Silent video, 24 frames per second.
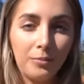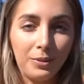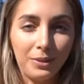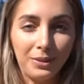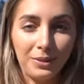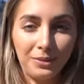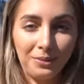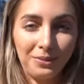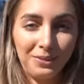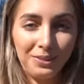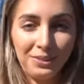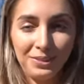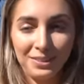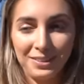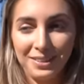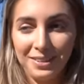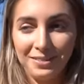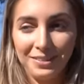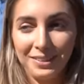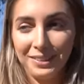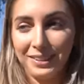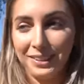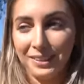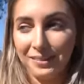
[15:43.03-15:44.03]
but then we just
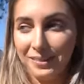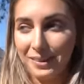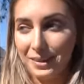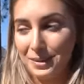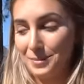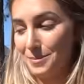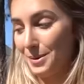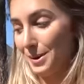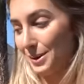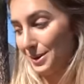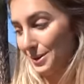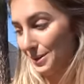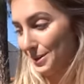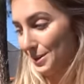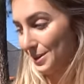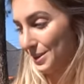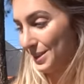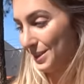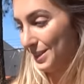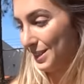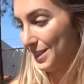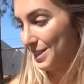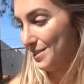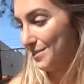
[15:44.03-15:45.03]
never got around to powder
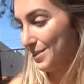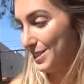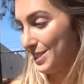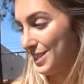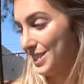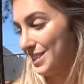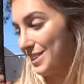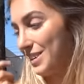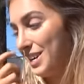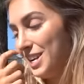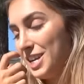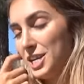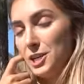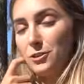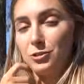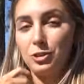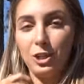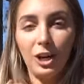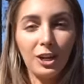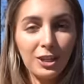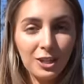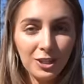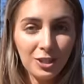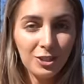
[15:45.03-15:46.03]
coating them. So if
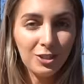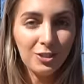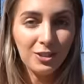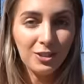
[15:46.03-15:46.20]
Sean doesn't